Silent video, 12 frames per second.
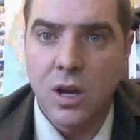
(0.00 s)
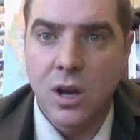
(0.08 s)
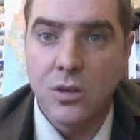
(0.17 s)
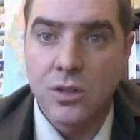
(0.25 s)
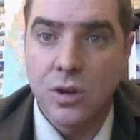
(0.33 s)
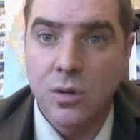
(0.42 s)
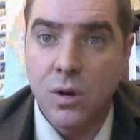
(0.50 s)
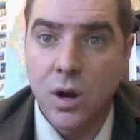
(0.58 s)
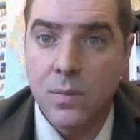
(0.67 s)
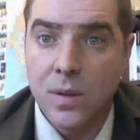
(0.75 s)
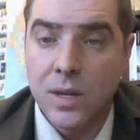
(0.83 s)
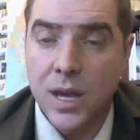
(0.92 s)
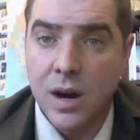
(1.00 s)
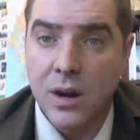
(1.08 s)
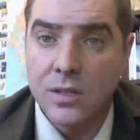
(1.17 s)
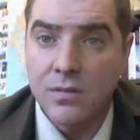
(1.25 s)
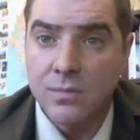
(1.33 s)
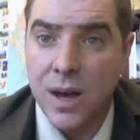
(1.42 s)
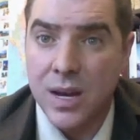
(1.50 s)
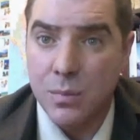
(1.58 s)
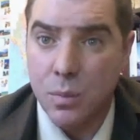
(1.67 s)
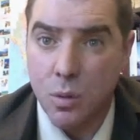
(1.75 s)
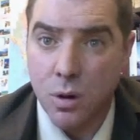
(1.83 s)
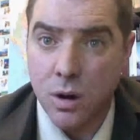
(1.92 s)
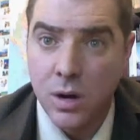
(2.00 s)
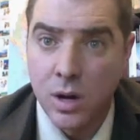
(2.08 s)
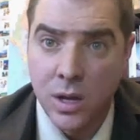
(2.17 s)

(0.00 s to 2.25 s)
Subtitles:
also up in the areas of Manipur,